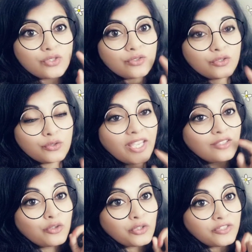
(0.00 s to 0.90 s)
to get
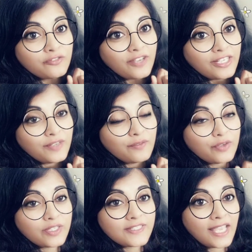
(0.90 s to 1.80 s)
notified every
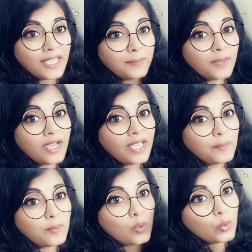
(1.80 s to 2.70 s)
time I
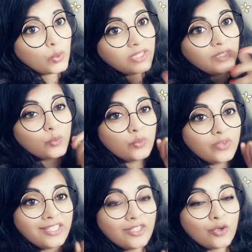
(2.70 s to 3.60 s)
upload new
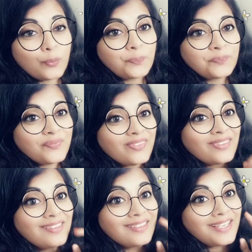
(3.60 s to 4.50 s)
video.
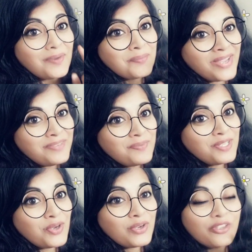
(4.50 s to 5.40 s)
Comment
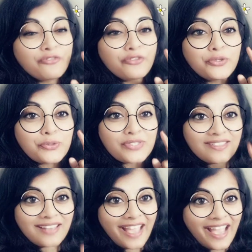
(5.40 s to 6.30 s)
below if you
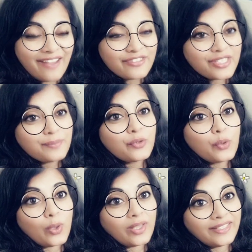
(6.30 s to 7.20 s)
still have some
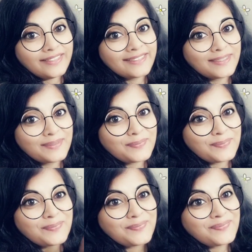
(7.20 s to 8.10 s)
queries.
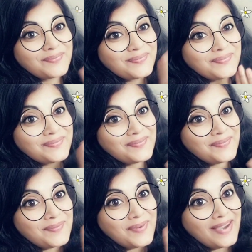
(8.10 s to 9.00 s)

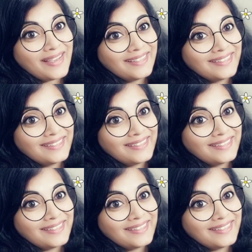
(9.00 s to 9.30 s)
Bye.